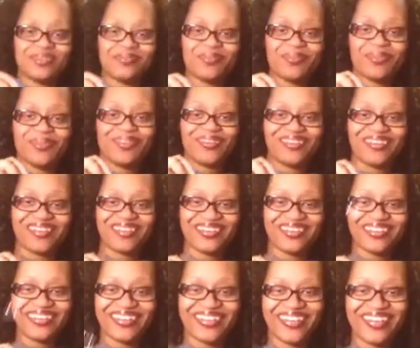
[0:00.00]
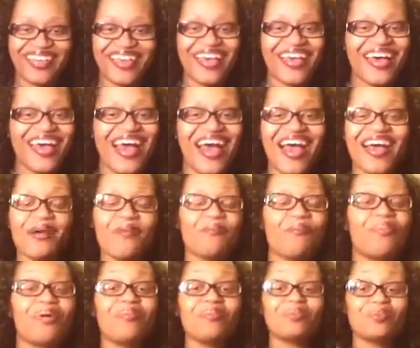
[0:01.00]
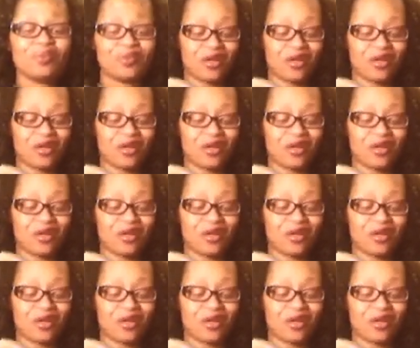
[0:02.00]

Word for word: that pretty? Bubbles